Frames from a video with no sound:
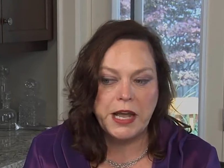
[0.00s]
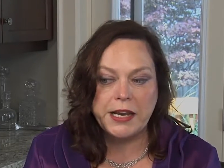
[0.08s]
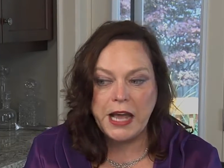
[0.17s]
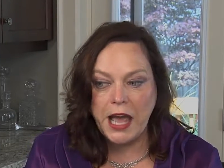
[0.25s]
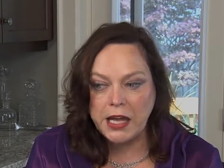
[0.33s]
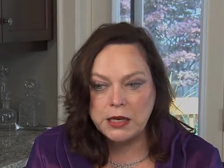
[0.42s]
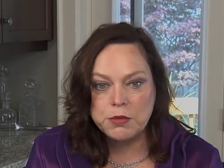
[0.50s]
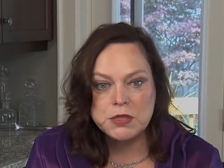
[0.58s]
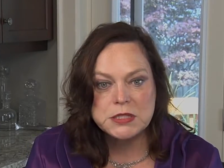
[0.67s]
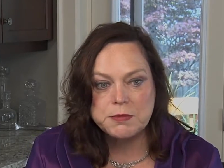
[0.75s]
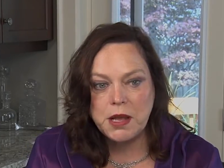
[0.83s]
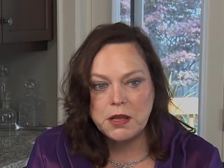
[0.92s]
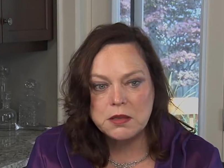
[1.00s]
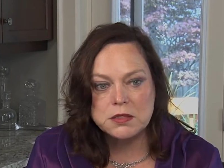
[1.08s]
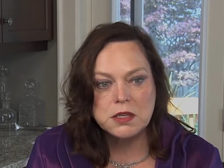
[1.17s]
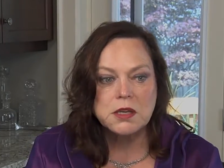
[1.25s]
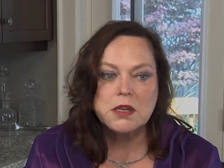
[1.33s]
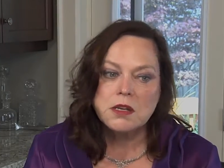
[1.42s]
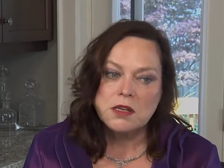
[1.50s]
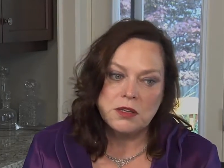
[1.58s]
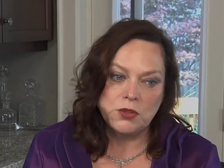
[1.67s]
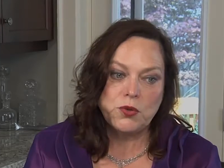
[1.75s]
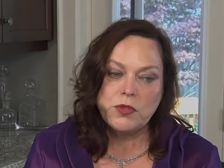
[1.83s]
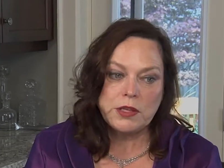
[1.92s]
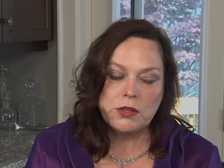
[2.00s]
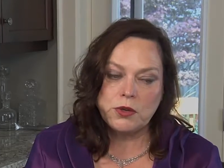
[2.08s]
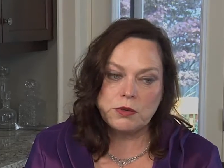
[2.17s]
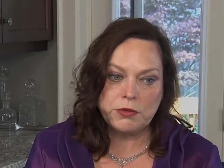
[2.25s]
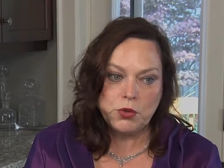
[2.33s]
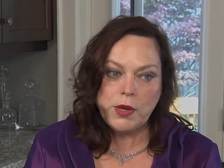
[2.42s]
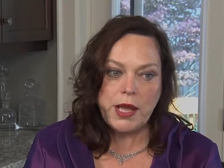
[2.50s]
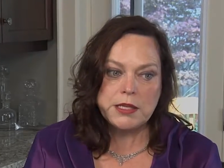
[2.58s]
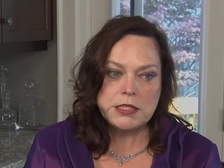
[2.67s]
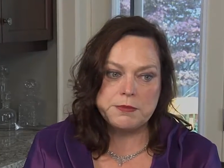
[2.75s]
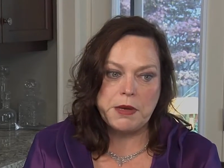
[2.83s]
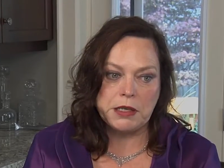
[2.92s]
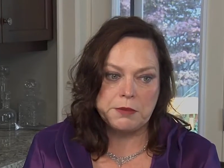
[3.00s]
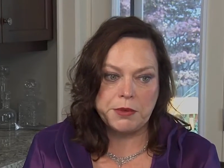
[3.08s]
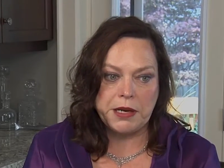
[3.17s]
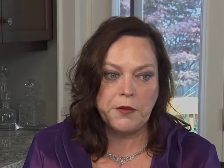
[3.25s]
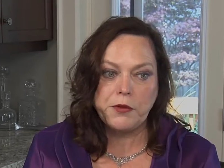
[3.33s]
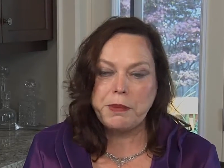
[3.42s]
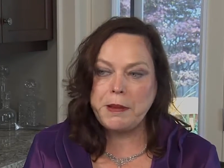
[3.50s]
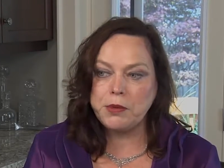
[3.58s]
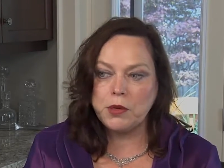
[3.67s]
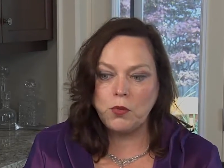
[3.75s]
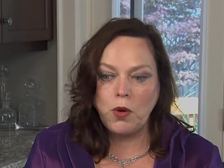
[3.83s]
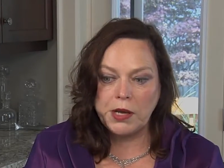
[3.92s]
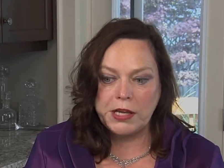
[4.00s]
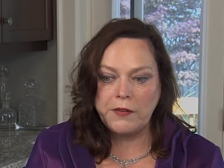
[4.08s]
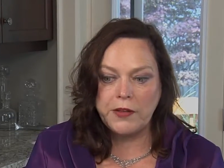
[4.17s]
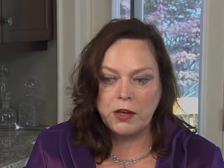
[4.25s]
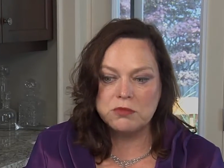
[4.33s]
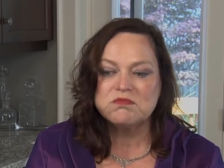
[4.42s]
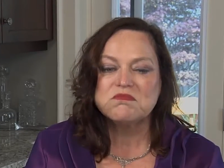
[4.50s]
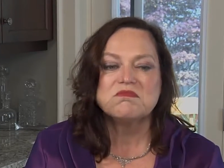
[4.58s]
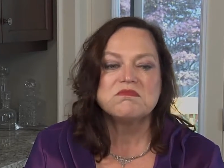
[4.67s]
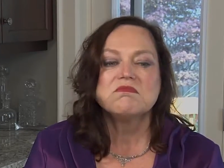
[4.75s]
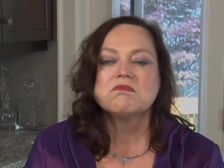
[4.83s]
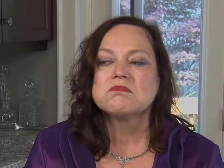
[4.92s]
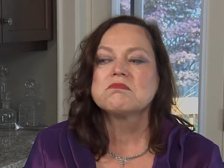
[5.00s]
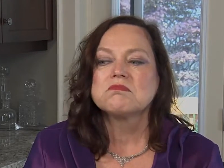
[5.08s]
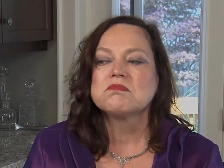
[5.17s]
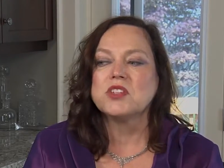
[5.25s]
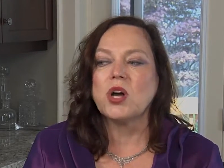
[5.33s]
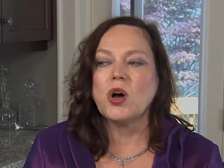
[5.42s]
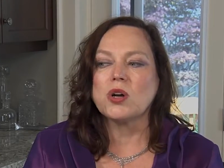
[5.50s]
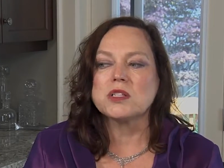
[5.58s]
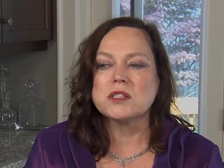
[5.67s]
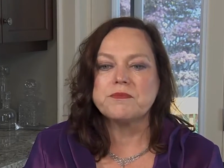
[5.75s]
And animal smells, you think you can't smell it, but other people can walk in and they go, dogs.